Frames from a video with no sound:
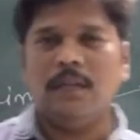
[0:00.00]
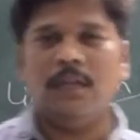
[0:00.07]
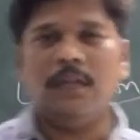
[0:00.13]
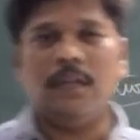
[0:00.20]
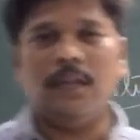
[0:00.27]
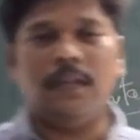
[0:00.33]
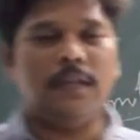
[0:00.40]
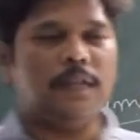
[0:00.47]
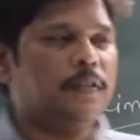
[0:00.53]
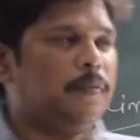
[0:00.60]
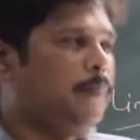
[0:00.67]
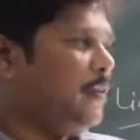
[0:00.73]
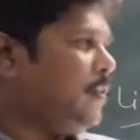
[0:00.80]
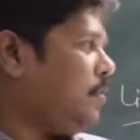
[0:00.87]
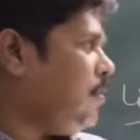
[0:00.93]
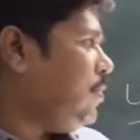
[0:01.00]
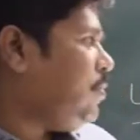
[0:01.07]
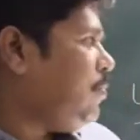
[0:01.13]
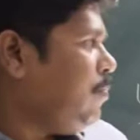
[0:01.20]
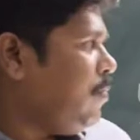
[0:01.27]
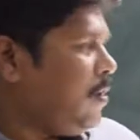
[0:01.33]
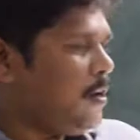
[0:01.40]

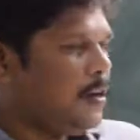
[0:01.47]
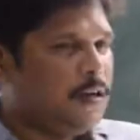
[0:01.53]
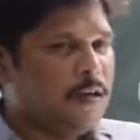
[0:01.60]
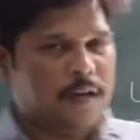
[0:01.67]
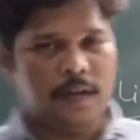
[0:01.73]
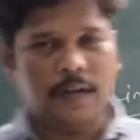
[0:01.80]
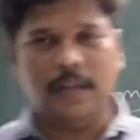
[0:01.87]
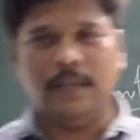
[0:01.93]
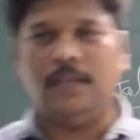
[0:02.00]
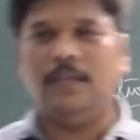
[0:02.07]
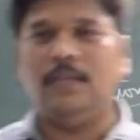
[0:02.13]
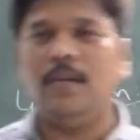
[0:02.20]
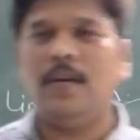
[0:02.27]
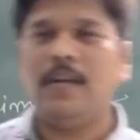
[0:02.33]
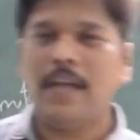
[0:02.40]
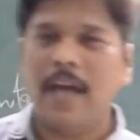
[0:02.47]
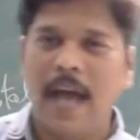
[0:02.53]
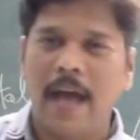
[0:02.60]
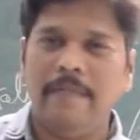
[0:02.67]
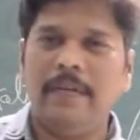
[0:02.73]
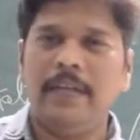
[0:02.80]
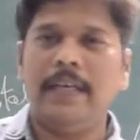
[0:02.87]
this model does not
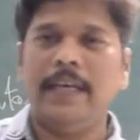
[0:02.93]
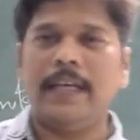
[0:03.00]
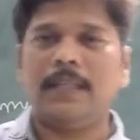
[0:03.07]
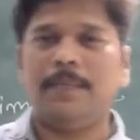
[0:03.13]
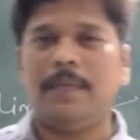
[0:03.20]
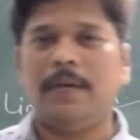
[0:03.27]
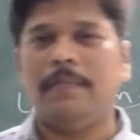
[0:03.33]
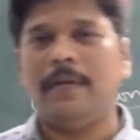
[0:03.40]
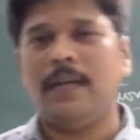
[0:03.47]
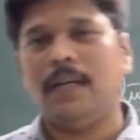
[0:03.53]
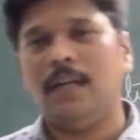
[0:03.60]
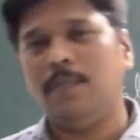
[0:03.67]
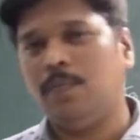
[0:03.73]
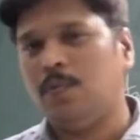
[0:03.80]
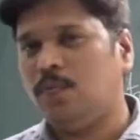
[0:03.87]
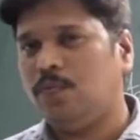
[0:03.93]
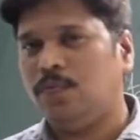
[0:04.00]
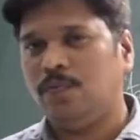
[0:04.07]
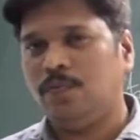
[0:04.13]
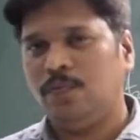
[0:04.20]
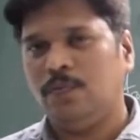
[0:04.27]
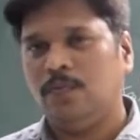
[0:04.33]
have any experimental
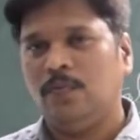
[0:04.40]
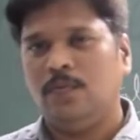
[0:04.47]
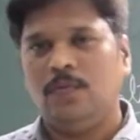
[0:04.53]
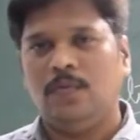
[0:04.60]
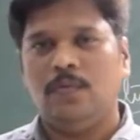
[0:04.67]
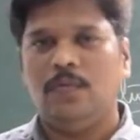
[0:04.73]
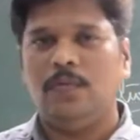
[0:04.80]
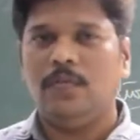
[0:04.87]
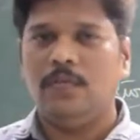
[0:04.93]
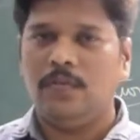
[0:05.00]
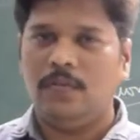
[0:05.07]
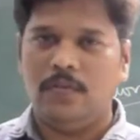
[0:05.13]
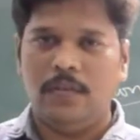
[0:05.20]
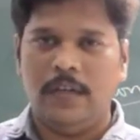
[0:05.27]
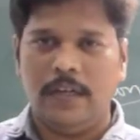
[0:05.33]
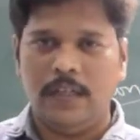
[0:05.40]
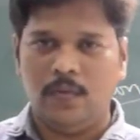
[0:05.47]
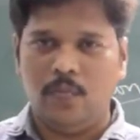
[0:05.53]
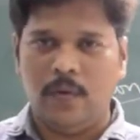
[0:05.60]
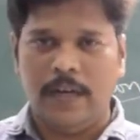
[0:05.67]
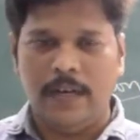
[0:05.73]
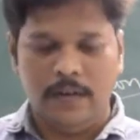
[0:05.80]
proof. That is
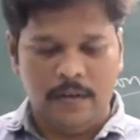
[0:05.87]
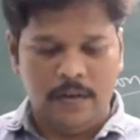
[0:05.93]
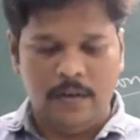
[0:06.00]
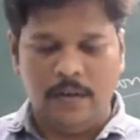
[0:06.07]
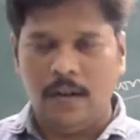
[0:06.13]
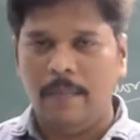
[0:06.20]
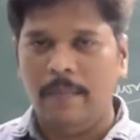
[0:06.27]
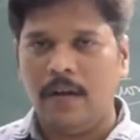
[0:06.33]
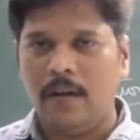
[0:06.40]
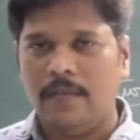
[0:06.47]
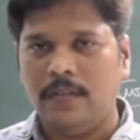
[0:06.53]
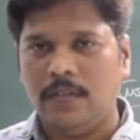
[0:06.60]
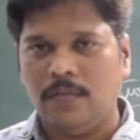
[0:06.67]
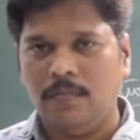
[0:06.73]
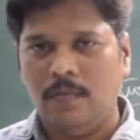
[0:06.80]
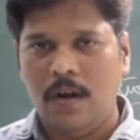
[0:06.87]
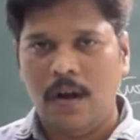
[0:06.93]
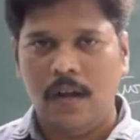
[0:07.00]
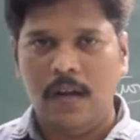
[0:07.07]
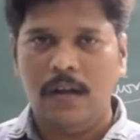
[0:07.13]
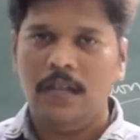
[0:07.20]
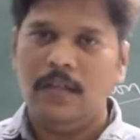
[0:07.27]
one drawback of this
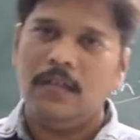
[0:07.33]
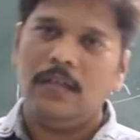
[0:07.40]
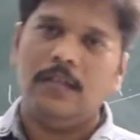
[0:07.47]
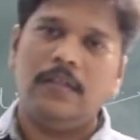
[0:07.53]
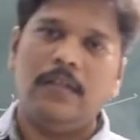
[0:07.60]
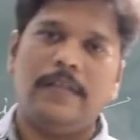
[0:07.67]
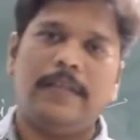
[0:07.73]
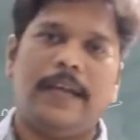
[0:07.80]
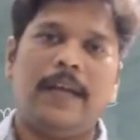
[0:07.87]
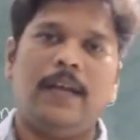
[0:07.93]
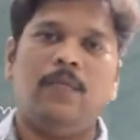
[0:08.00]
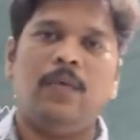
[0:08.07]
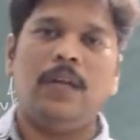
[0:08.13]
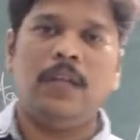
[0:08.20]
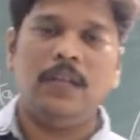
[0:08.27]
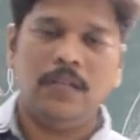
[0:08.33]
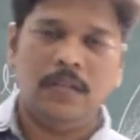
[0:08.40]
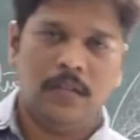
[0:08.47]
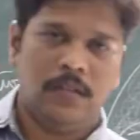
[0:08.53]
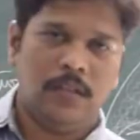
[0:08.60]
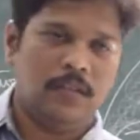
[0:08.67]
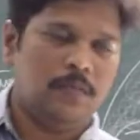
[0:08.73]
model. The second one is
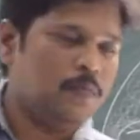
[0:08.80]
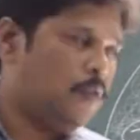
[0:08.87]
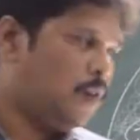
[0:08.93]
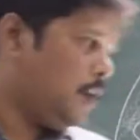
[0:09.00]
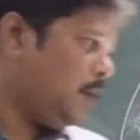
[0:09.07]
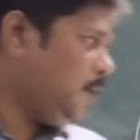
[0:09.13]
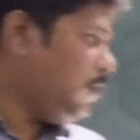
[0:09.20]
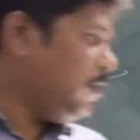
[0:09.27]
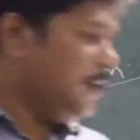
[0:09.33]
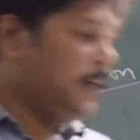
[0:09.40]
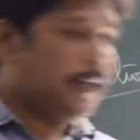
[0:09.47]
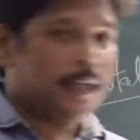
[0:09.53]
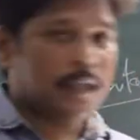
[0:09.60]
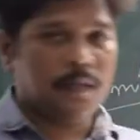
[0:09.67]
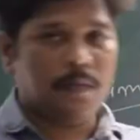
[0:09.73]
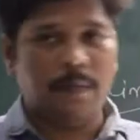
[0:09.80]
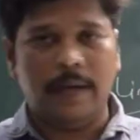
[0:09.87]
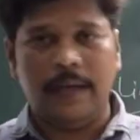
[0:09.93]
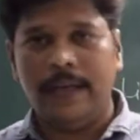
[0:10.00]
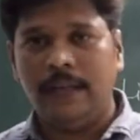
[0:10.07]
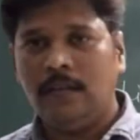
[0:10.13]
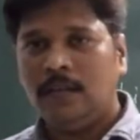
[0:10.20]
this model couldn't
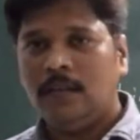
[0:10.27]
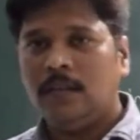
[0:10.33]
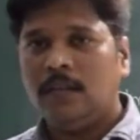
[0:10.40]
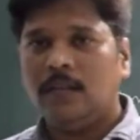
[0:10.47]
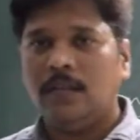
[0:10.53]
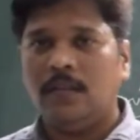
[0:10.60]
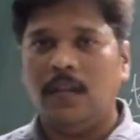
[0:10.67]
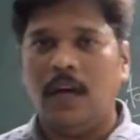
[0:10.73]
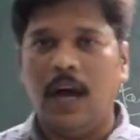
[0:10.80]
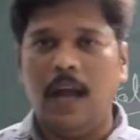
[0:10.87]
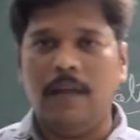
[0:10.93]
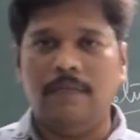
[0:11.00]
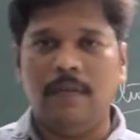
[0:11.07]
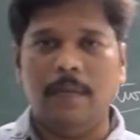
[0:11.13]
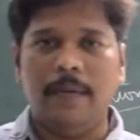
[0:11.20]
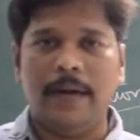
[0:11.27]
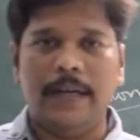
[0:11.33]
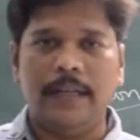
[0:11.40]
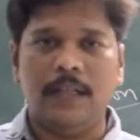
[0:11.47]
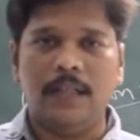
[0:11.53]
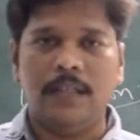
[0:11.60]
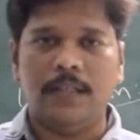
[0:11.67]
explain the alpha
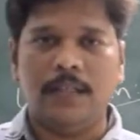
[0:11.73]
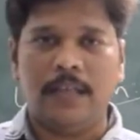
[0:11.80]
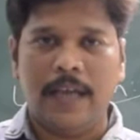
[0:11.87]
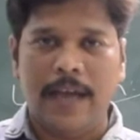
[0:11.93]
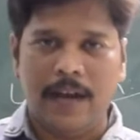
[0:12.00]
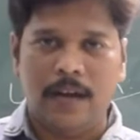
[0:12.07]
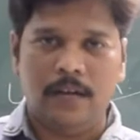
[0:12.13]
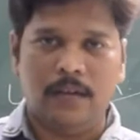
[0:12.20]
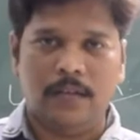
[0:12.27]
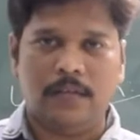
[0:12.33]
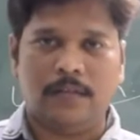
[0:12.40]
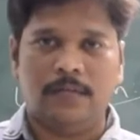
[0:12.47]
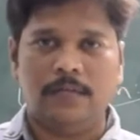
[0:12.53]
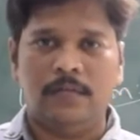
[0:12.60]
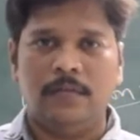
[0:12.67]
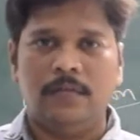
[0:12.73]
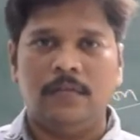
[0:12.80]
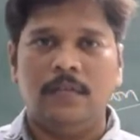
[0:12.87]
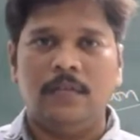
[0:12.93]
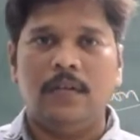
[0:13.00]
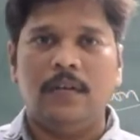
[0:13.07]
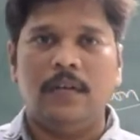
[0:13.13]
particle scattering
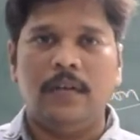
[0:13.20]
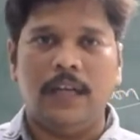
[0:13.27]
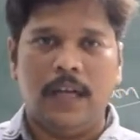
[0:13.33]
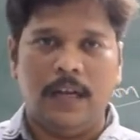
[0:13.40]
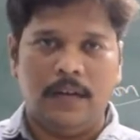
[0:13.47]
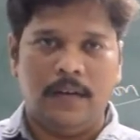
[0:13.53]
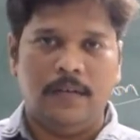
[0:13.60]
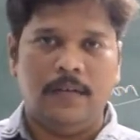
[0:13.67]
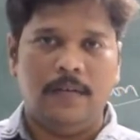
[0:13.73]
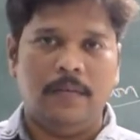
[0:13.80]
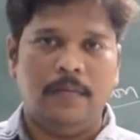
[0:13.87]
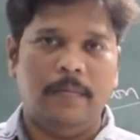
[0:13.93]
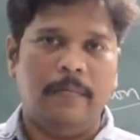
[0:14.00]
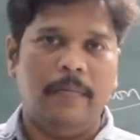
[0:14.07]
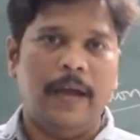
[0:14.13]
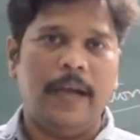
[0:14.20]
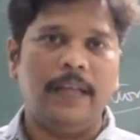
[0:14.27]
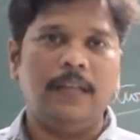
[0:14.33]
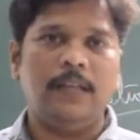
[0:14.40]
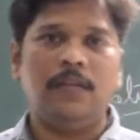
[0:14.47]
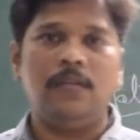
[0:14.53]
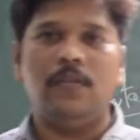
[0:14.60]
done by
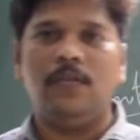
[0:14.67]
the